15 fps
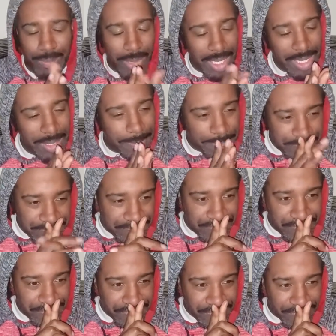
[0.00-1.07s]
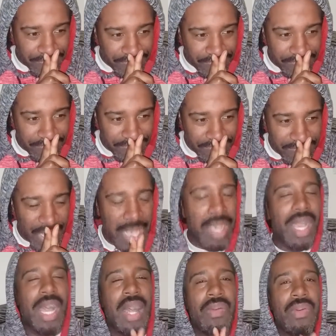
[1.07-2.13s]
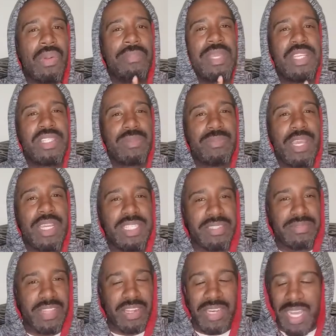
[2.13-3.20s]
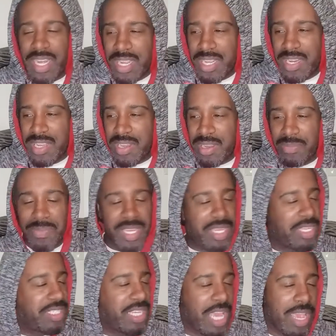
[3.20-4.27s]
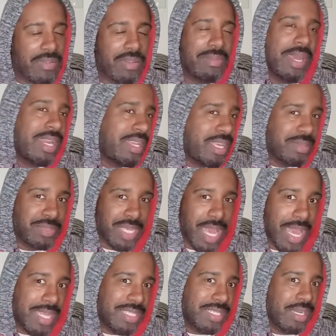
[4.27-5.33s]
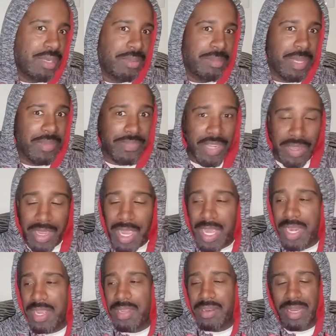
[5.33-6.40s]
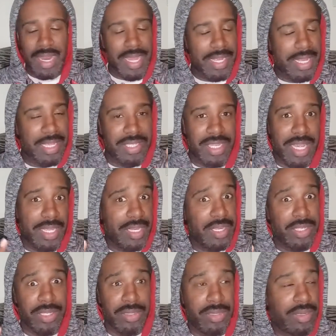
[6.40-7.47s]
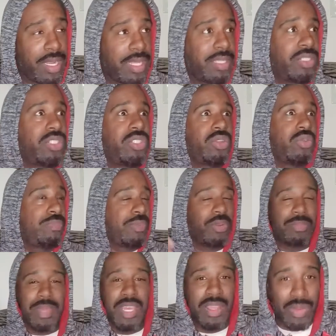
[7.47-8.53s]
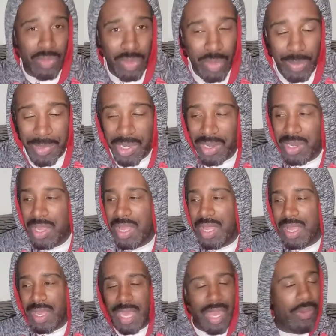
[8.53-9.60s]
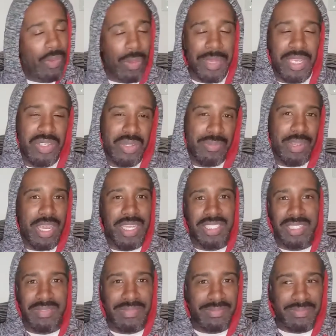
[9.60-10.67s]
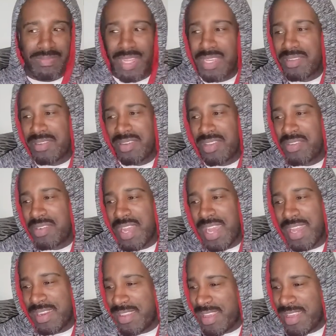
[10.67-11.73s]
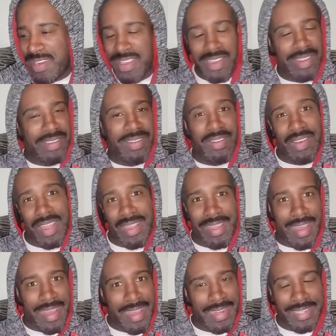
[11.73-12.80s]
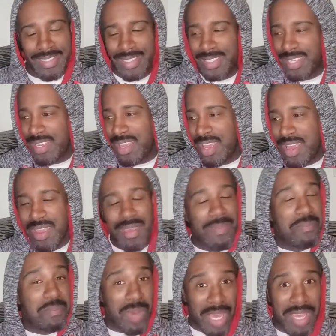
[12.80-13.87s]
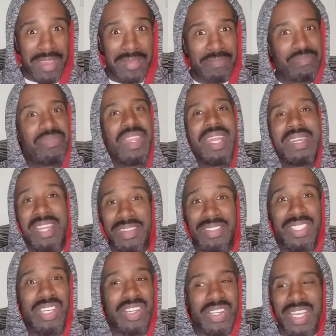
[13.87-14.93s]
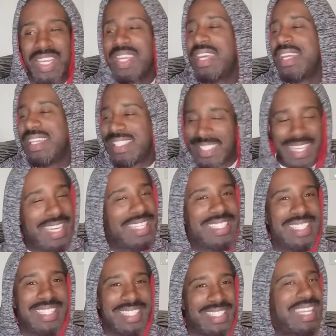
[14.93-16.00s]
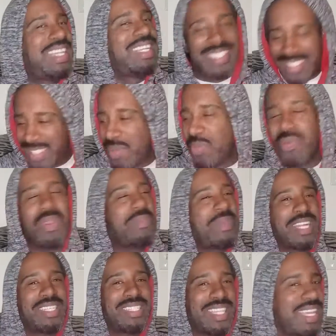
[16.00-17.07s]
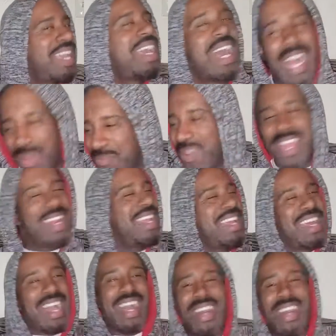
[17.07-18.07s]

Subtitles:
But I won't be surprised if they're not in here, because everybody keeps asking them if they're in it. Like, it's like the like super big rumor. I won't be surprised if like they're not in here, like honestly. But enough's talking. Let's get into this. Let's see what we about to see. I'm ready.